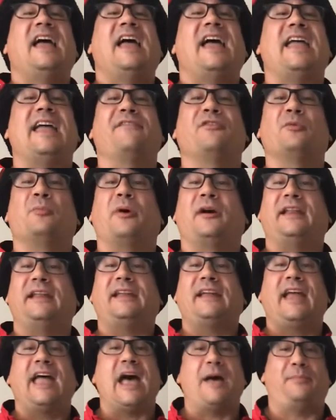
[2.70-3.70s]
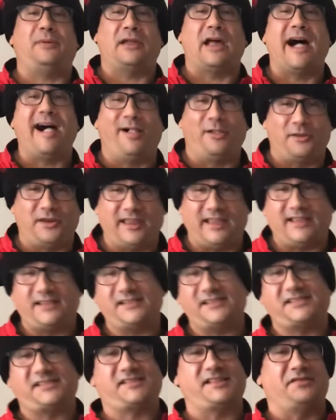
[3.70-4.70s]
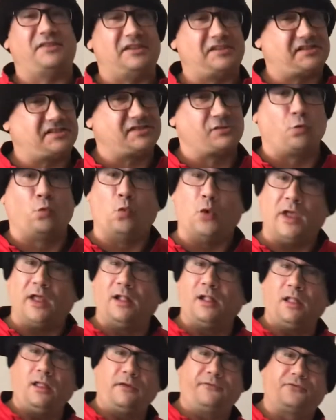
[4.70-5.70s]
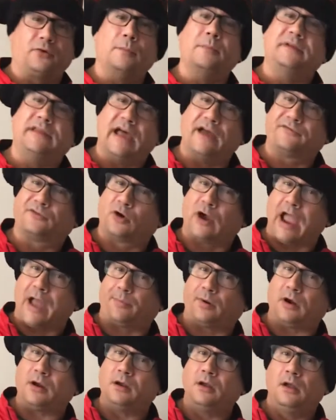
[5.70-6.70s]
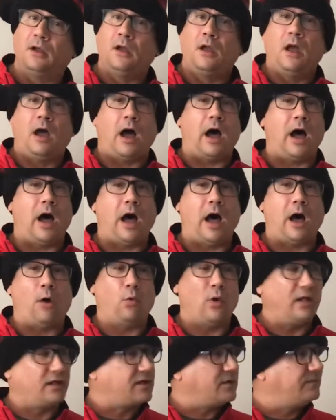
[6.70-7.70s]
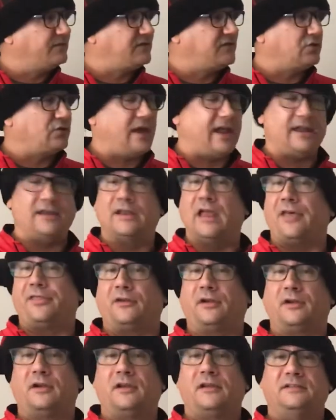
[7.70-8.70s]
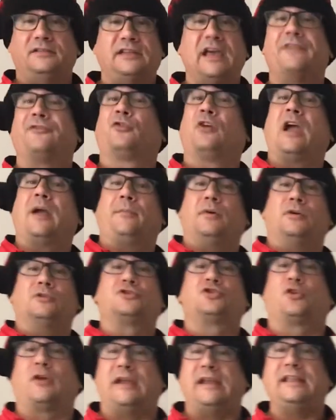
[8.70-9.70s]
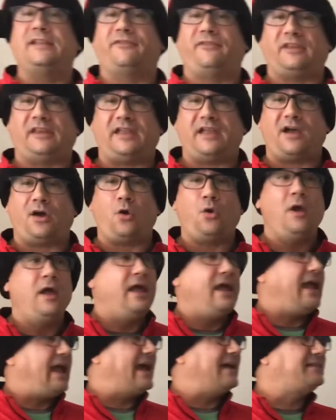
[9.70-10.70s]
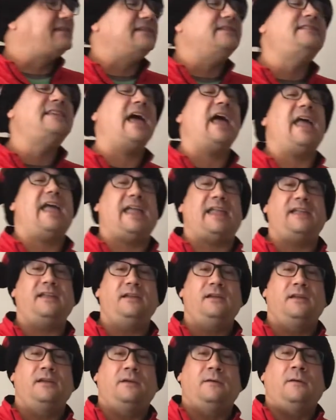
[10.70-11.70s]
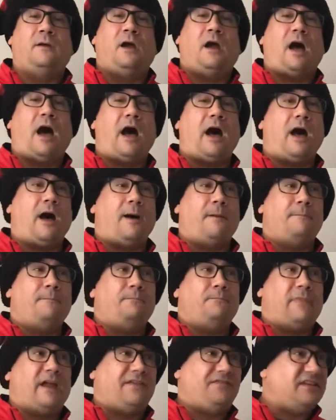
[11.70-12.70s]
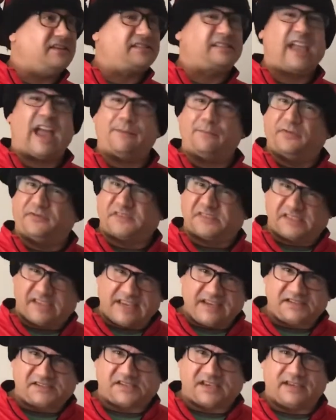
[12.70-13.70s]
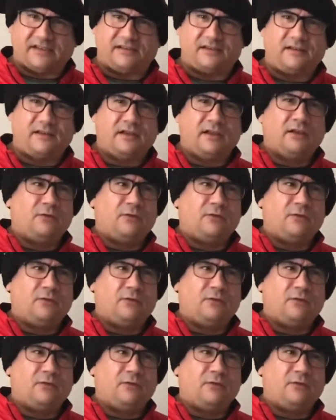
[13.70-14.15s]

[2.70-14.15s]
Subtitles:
Hey everybody, happy holidays. This is Will from DevGrabber. Welcome to another DevGrabber training video. And today, in this time of season,